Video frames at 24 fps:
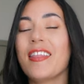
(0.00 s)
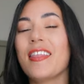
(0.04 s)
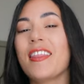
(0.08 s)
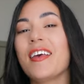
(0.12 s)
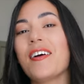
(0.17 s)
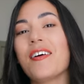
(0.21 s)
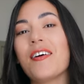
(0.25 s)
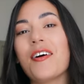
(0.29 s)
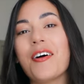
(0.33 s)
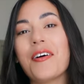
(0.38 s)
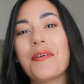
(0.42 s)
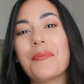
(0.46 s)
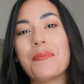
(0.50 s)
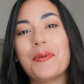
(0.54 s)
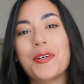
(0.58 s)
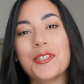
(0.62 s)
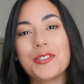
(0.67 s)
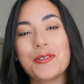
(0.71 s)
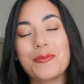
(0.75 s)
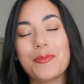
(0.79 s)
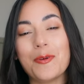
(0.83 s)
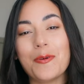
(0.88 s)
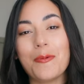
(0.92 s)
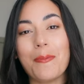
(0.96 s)
there are
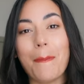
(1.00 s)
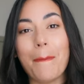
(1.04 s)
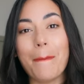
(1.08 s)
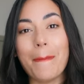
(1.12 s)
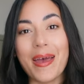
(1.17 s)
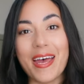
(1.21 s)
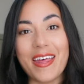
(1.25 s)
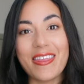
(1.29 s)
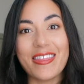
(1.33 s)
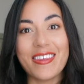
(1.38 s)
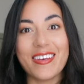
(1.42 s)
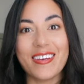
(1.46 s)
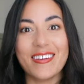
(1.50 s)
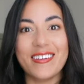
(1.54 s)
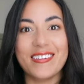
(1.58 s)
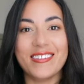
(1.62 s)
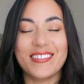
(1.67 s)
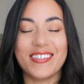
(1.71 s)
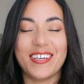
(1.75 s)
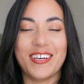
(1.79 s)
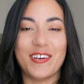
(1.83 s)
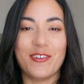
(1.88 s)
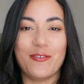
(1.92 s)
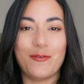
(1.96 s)
multiple
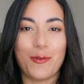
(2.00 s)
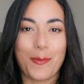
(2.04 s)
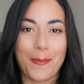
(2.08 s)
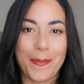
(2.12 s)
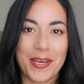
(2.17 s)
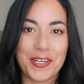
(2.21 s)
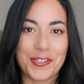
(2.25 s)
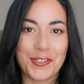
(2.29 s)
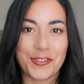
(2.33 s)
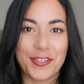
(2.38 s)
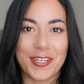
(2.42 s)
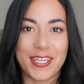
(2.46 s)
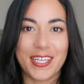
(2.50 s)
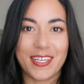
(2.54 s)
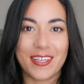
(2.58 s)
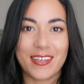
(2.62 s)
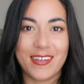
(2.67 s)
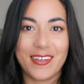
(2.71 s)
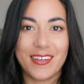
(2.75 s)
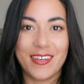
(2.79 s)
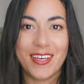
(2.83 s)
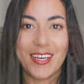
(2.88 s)
methods of measuring.